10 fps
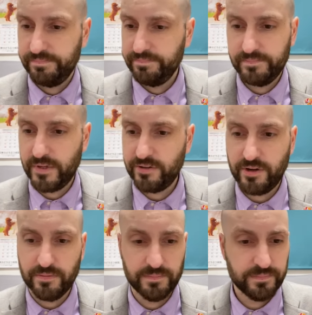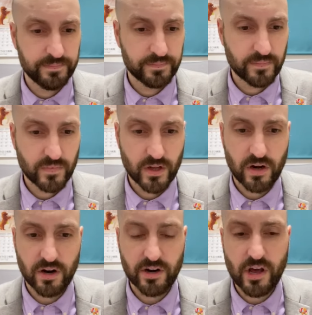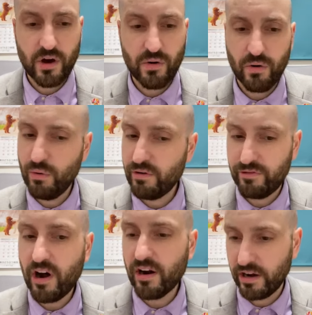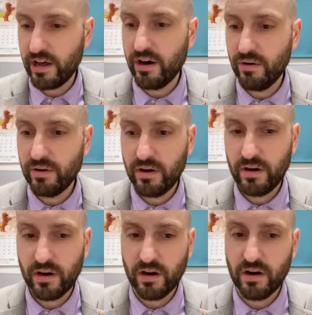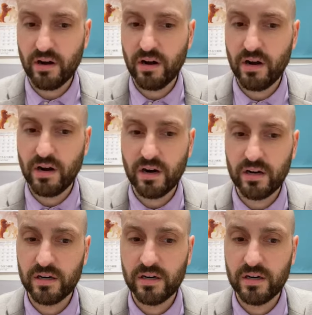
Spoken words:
I don't know. Argo or Fargo are...